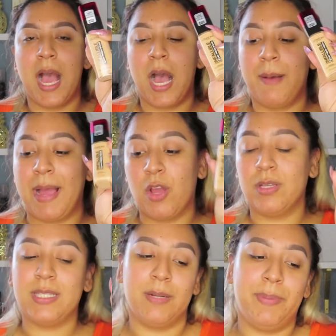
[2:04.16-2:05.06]
I
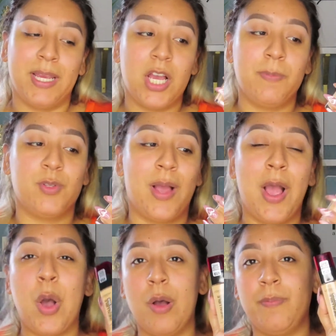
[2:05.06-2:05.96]
only did pick up, so I
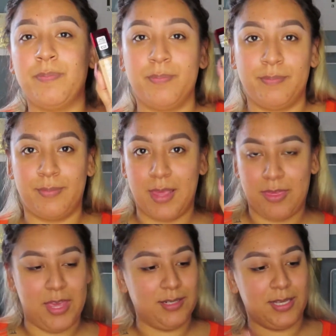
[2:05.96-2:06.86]
hope
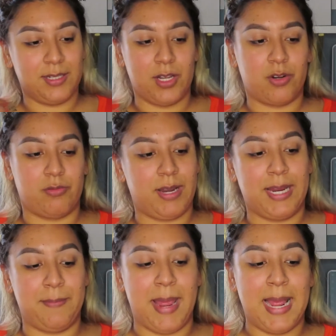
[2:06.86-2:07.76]
this is a
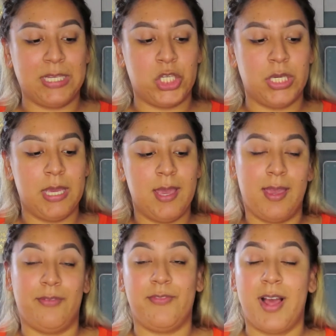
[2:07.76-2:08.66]
great match.
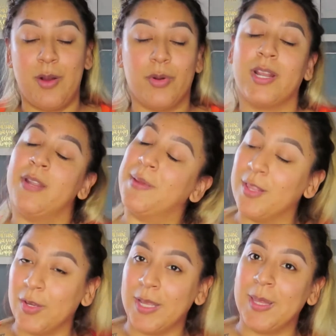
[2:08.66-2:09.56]
If not, we're going to be
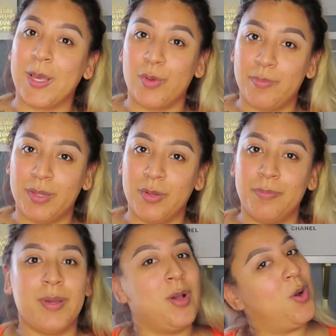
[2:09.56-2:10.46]
looking like Oompa
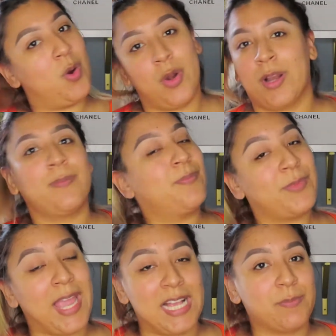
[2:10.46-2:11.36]
Loompa or
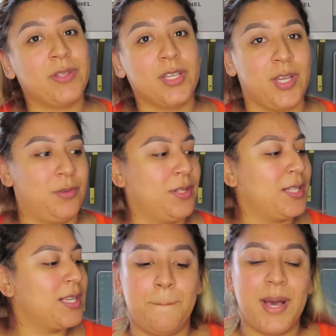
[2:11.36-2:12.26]
Casper the
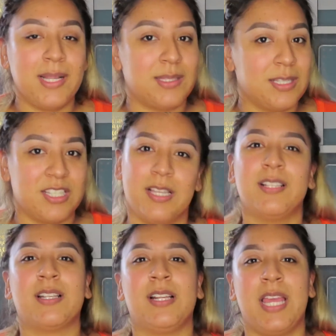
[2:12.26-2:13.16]
Ghost. But this
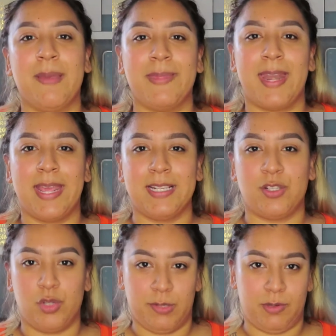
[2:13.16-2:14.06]
does claim that it's
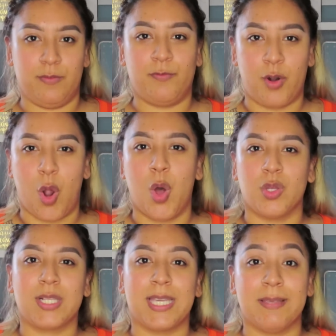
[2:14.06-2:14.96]
suitable for
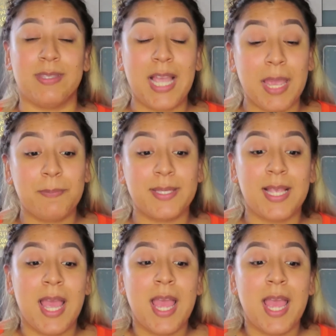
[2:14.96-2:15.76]
all skin types.